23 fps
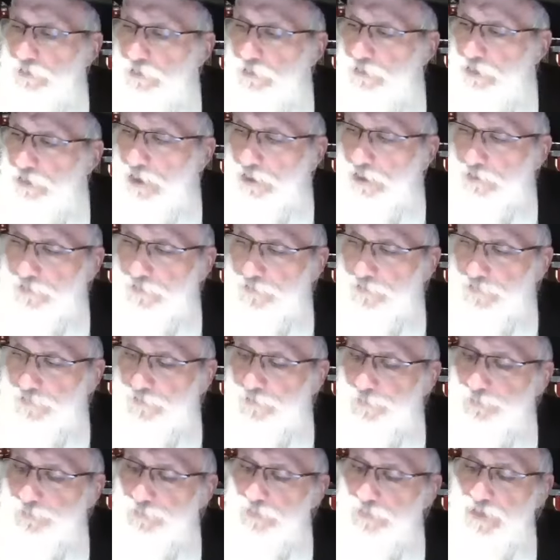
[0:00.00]
and Yaakov.
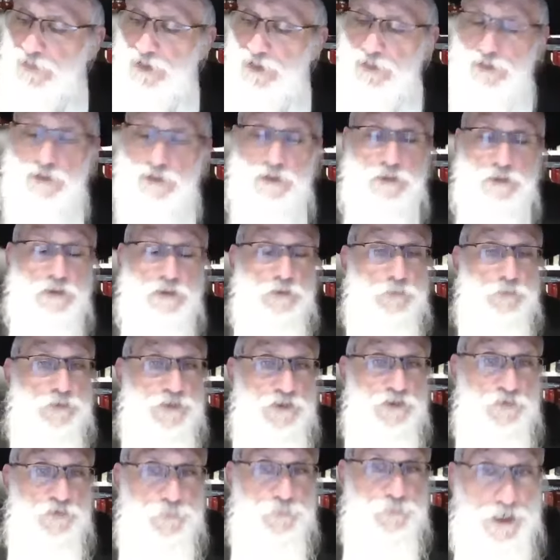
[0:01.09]

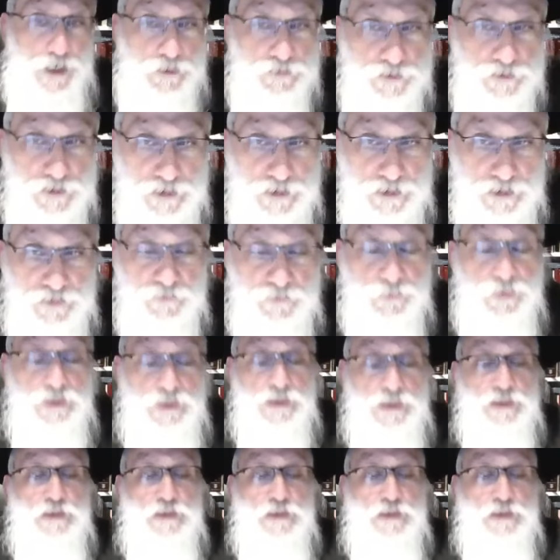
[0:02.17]
This Parsha is really a